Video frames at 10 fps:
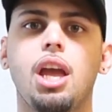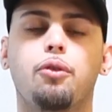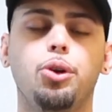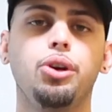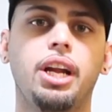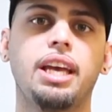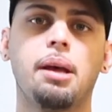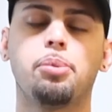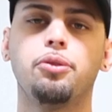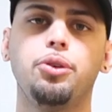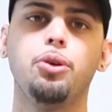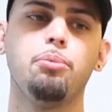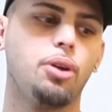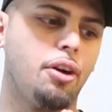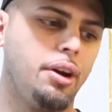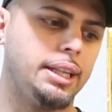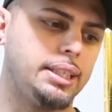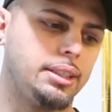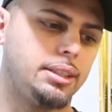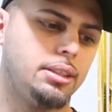If we're doing a Yelp review, I'm gonna
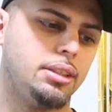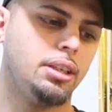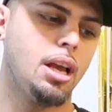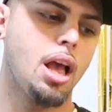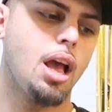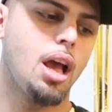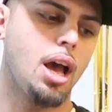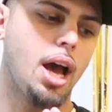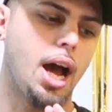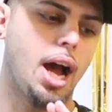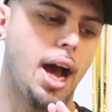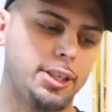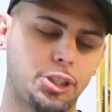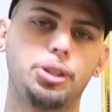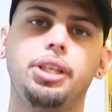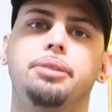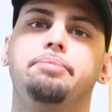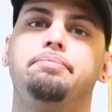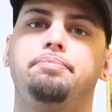rate it a 3.